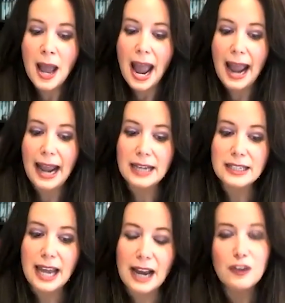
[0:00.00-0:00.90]
And
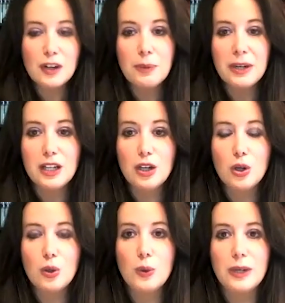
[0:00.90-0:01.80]
everybody
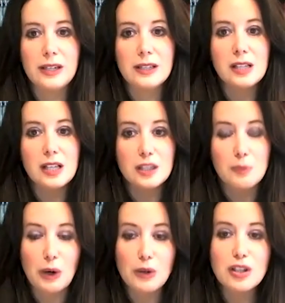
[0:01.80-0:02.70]
who is
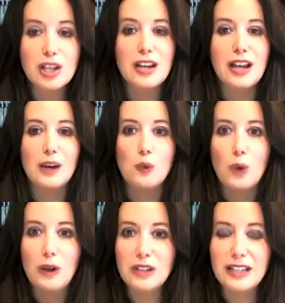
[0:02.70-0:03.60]
smart and
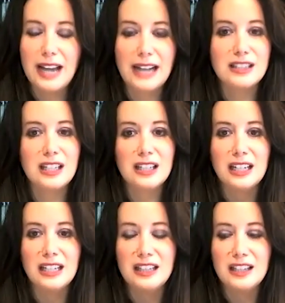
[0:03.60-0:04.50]
well-connected
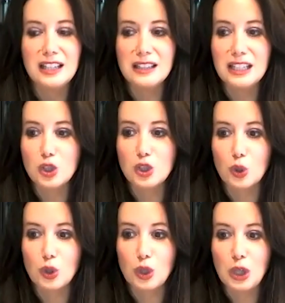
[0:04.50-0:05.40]
and in the elite
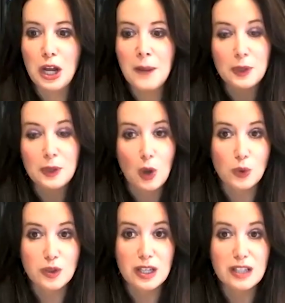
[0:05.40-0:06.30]
circle
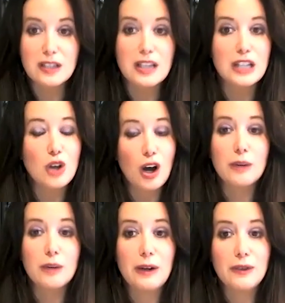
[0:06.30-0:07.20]
knows this. They
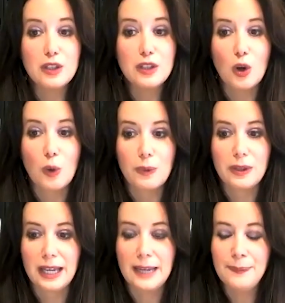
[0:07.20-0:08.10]
talk about this
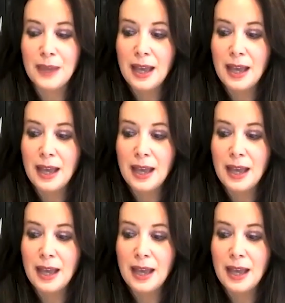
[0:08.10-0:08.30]
openly.